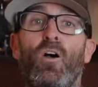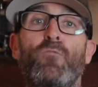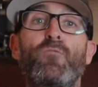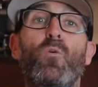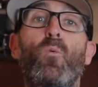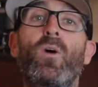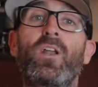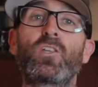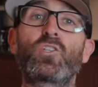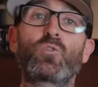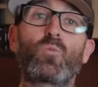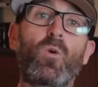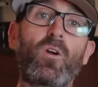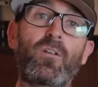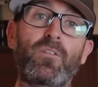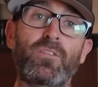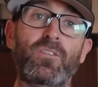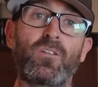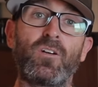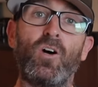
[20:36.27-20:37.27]
For what it's
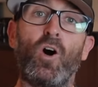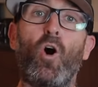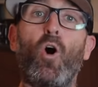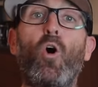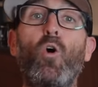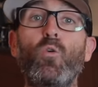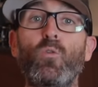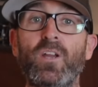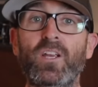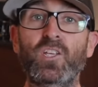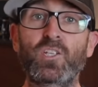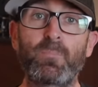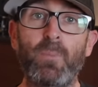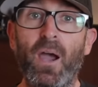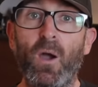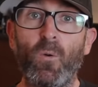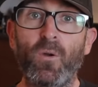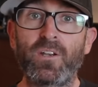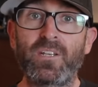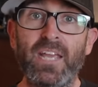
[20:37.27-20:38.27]
worth, Ulrich's
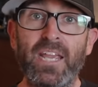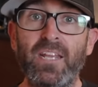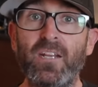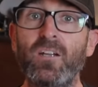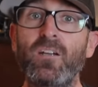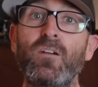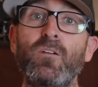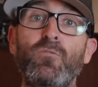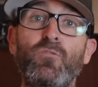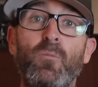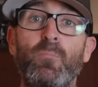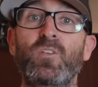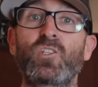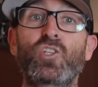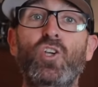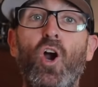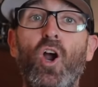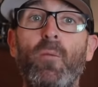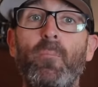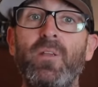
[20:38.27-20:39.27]
power data from his
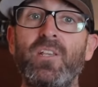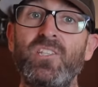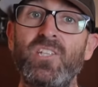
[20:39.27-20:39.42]
Garmin